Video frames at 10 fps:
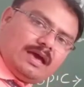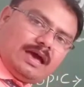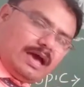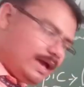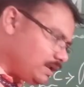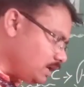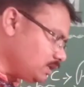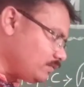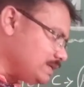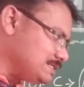and
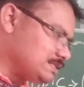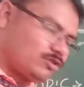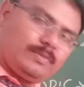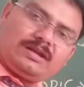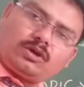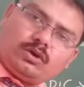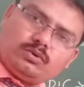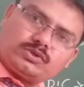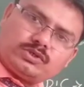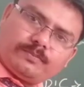otherwise it remains
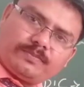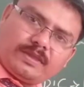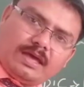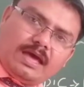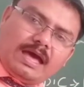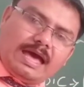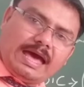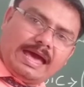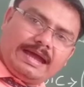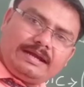closed.
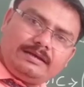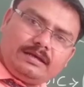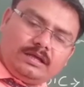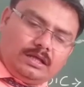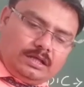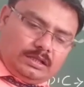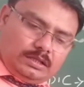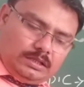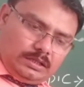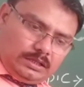And
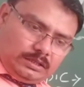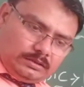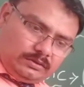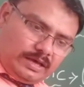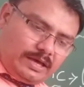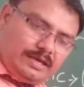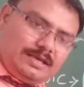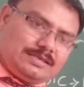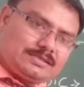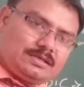
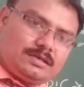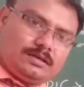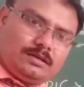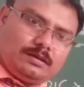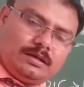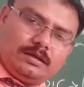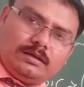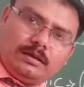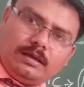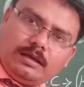there is a
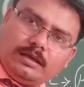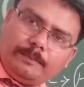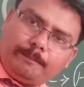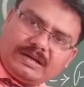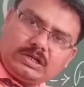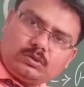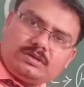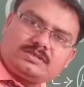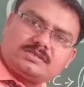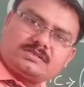
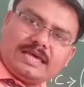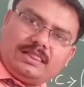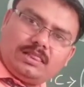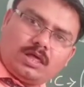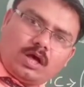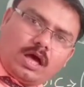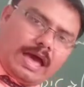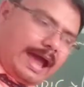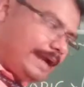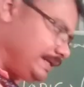particular cell
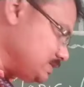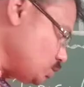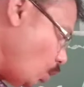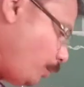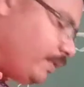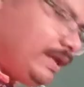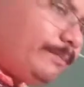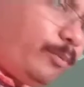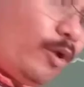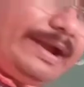at its
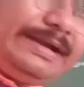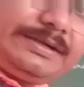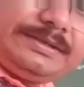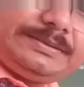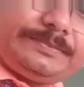opening point